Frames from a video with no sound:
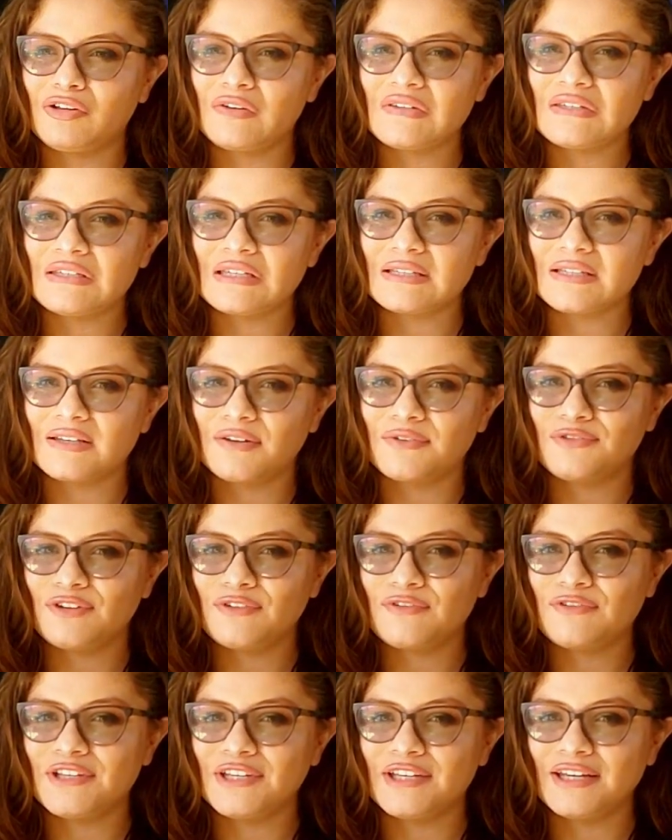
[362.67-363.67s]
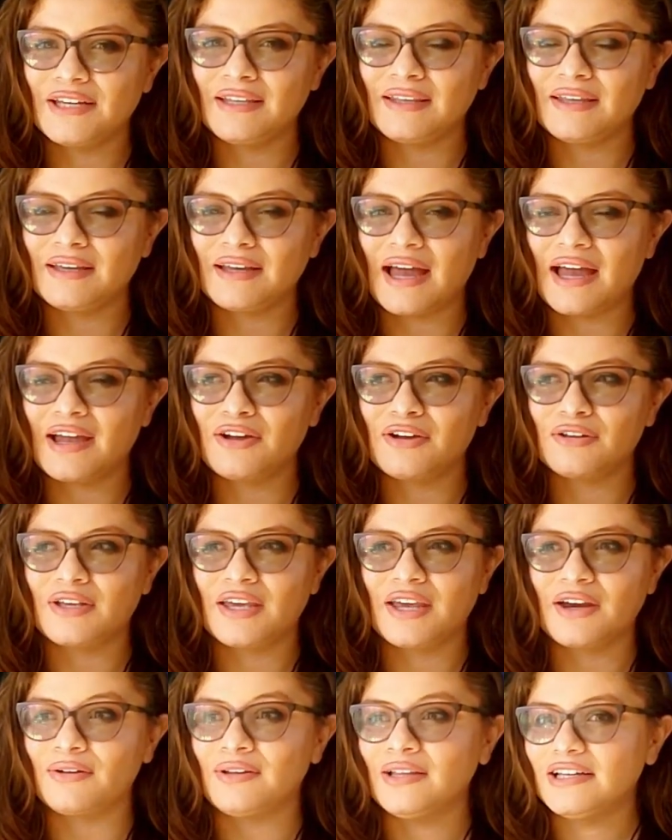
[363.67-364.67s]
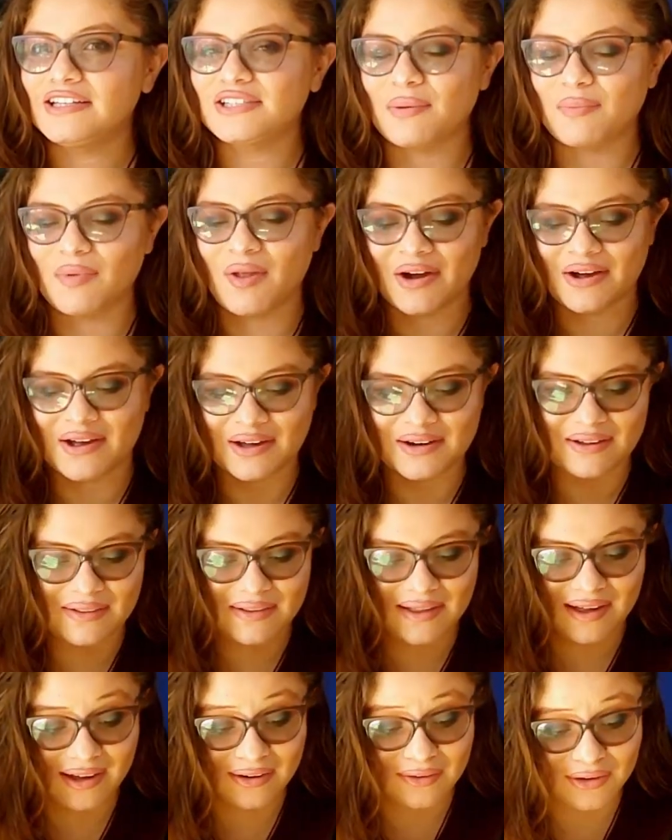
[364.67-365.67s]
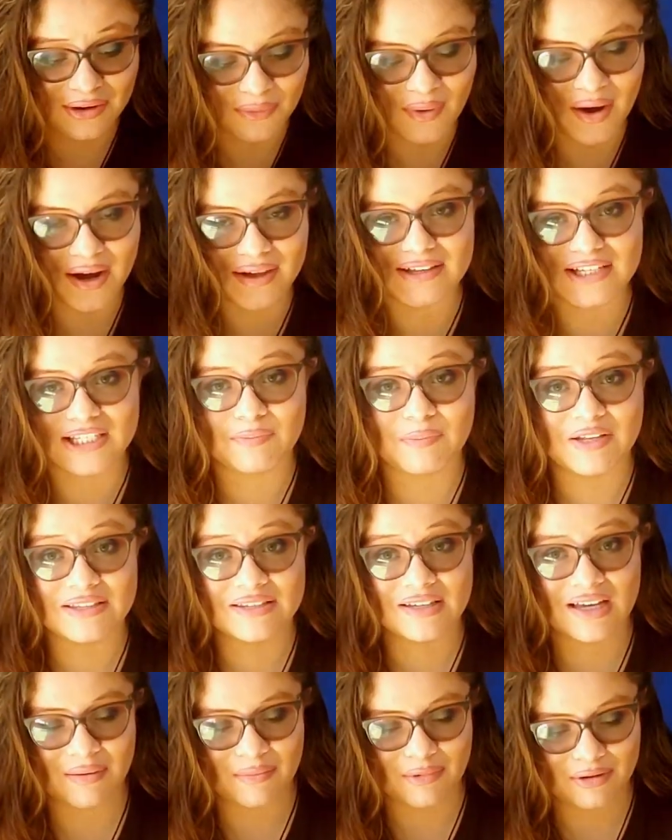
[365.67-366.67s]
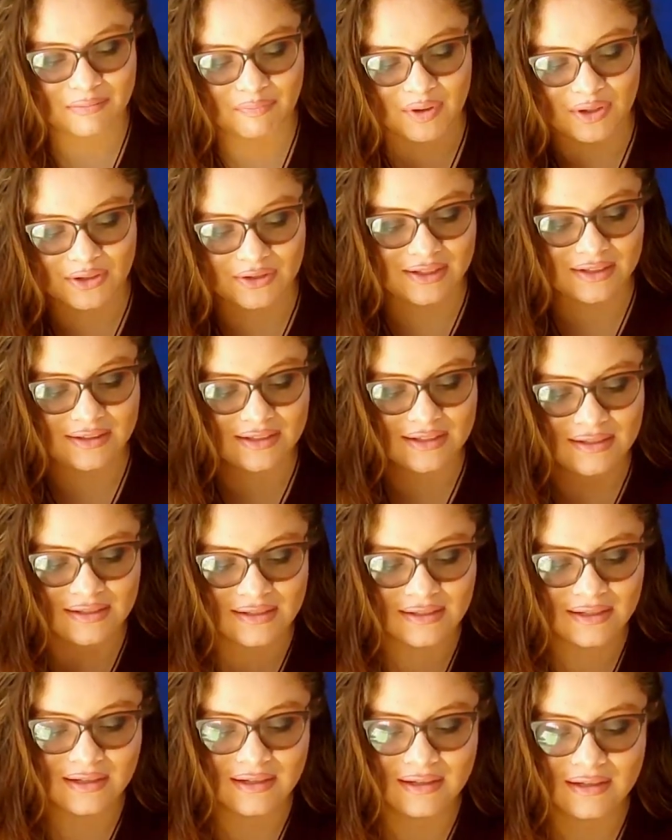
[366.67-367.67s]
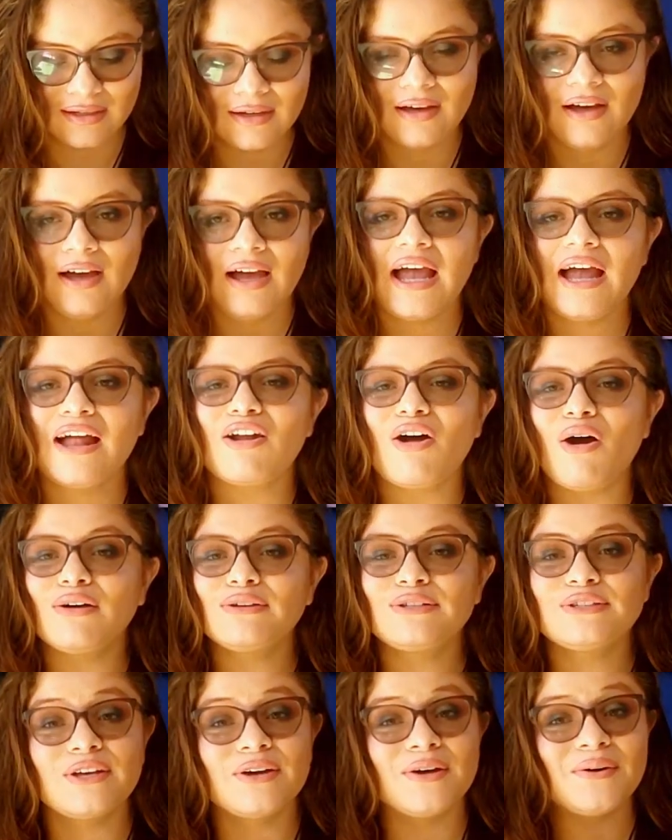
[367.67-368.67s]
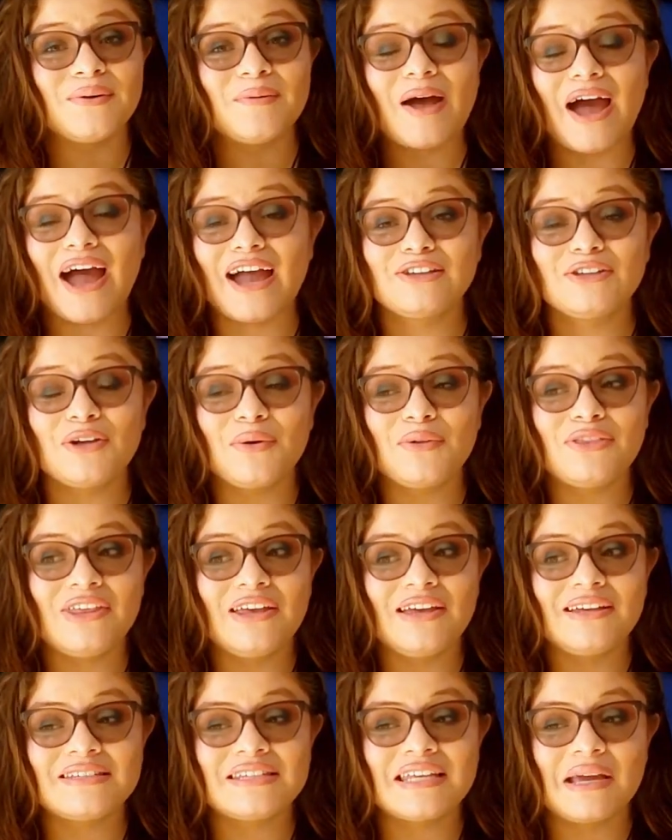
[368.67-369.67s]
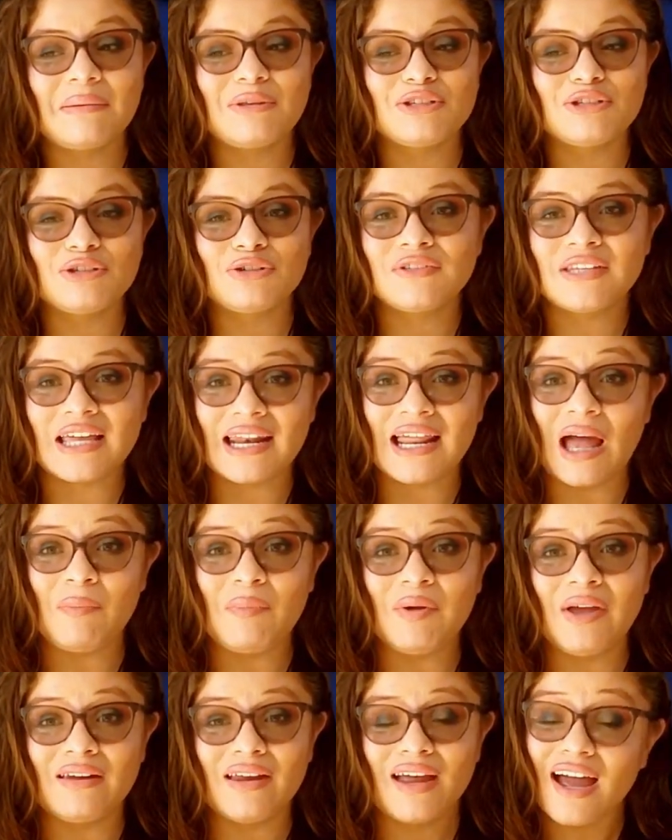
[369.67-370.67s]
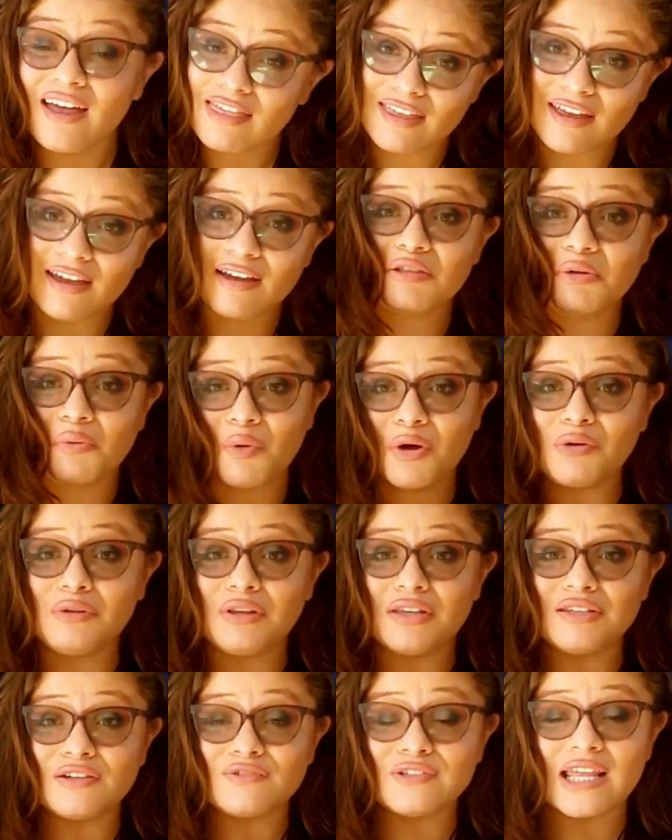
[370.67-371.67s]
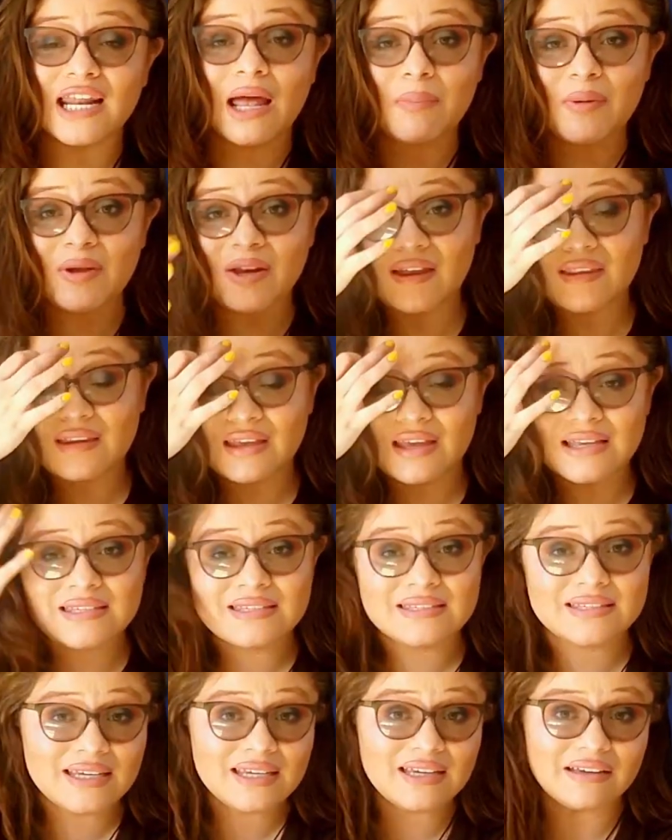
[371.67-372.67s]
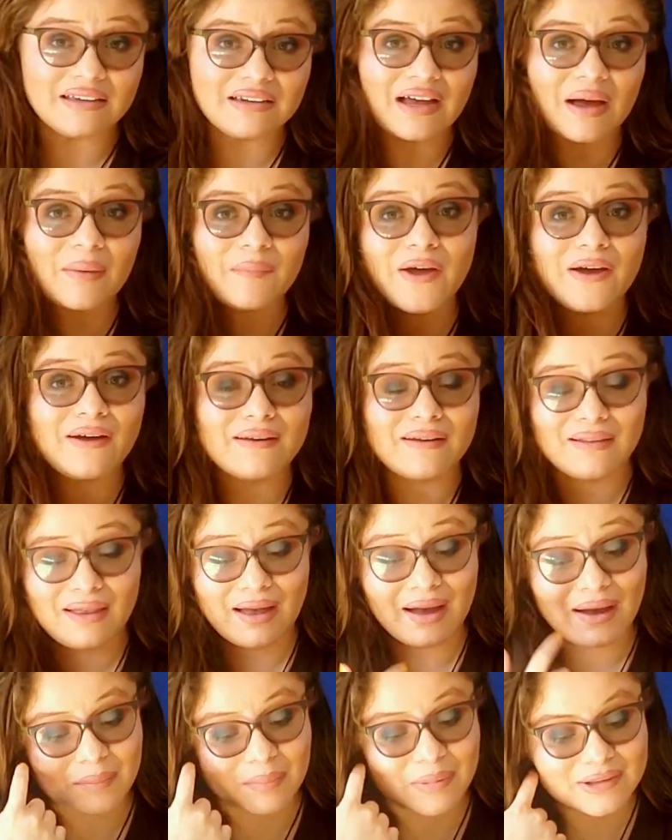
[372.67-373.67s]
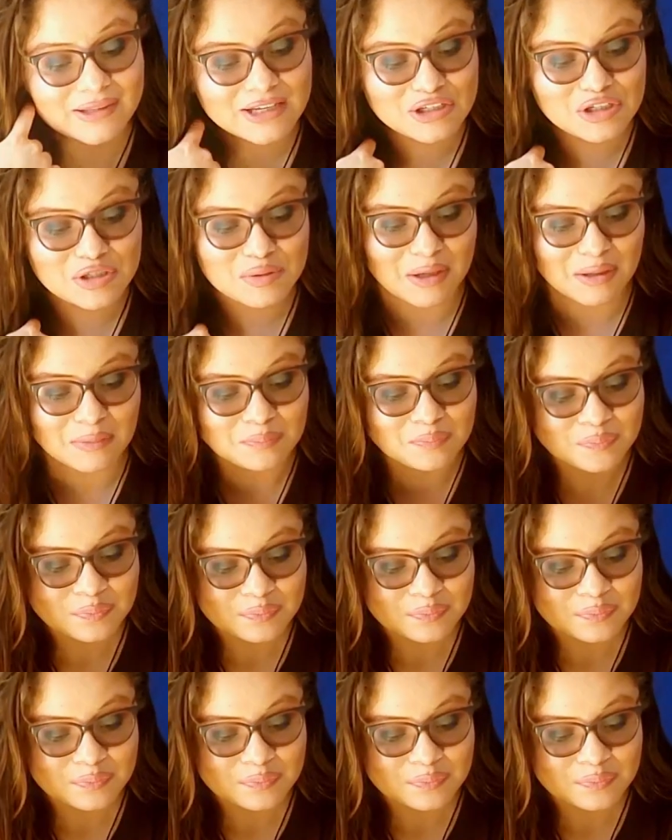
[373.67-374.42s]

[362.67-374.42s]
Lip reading: of season 15? Like, I could care less. I'm not gonna lie. I don't know why they spent time on building this. And also, I don't think Sam deserves that happy ending. I think the one who deserves that happy ending is Dean. I'm not gonna lie, but that's just me.